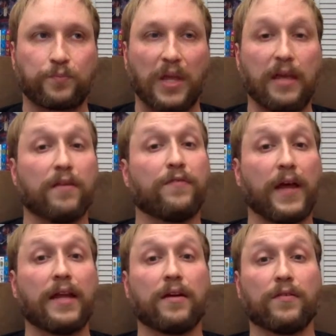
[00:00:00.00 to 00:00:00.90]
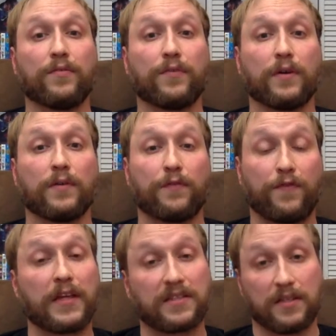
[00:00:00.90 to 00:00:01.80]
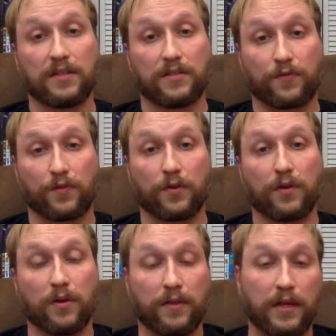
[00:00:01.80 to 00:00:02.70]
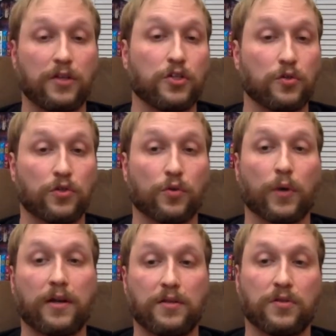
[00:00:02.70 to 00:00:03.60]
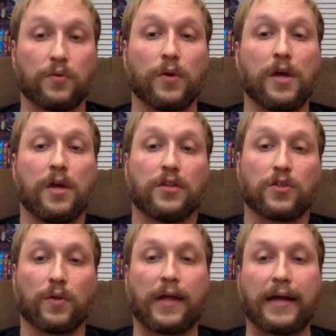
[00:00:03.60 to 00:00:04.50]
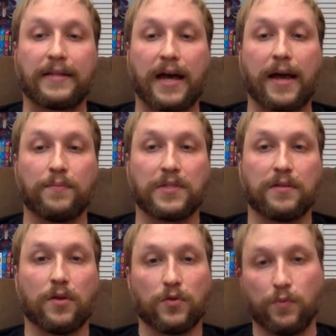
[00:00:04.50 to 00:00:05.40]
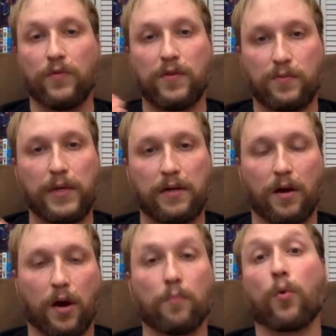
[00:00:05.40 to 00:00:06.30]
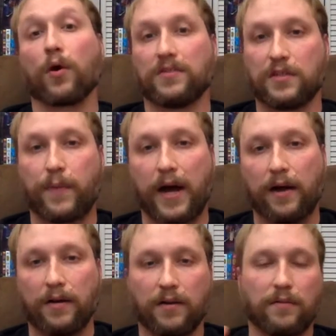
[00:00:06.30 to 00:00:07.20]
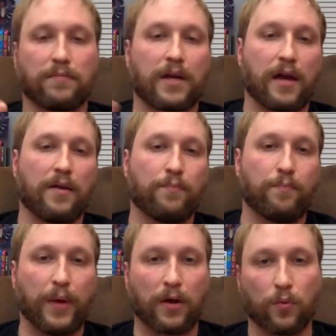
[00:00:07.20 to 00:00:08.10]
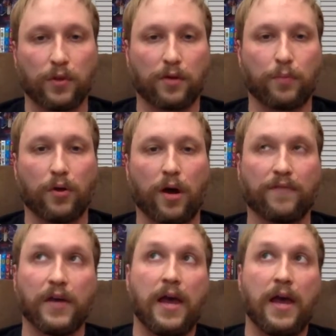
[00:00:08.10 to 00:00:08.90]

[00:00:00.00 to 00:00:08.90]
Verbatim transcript: innovative fixes for the issues you run into. So a lot of times those movies are more inspired and are kind of better when they're pulled off,